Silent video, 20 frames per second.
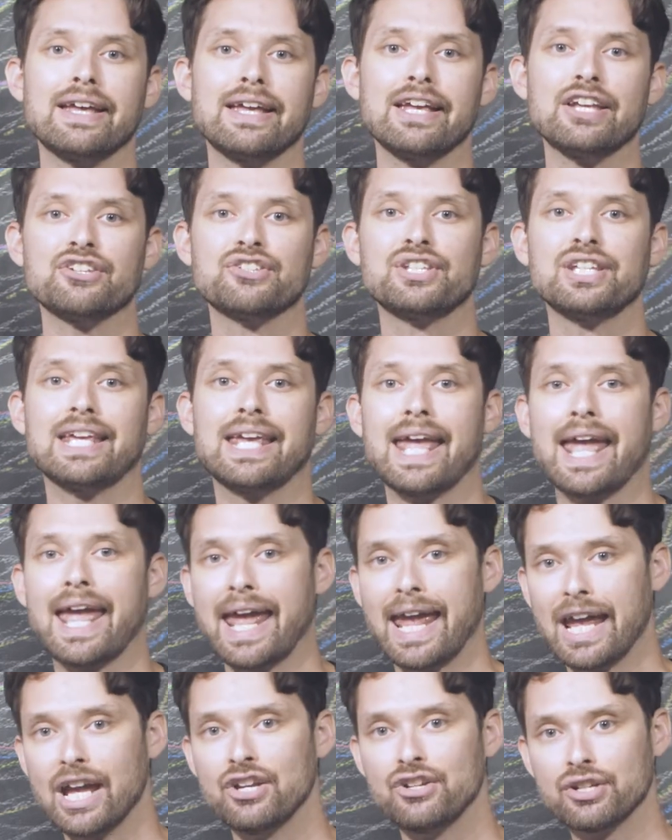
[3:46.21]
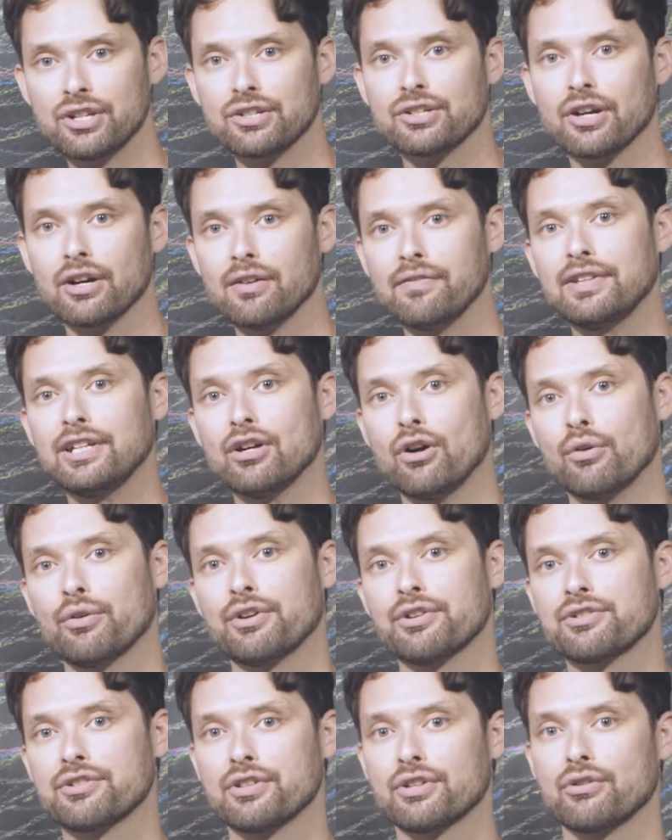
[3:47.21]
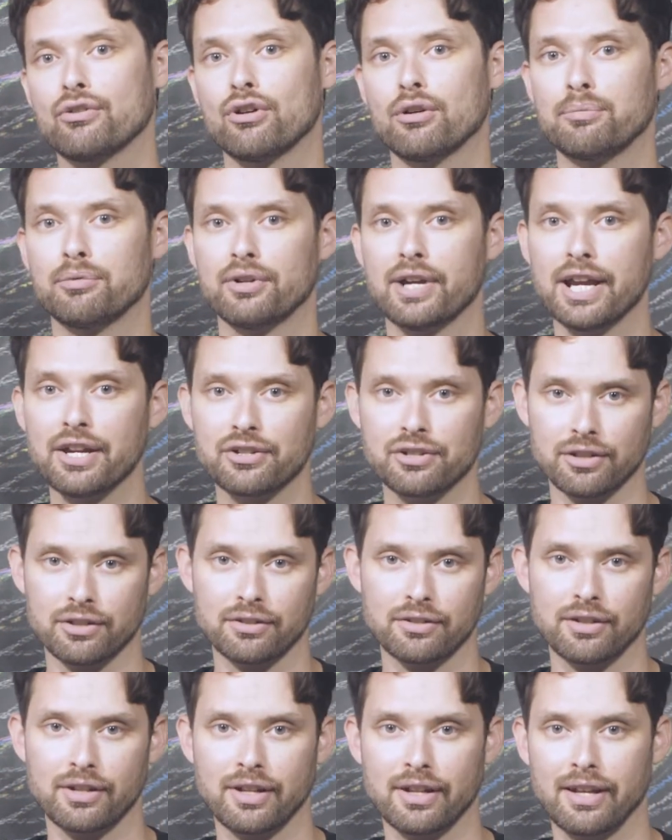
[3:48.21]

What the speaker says: is the agent of the owners of the corporation,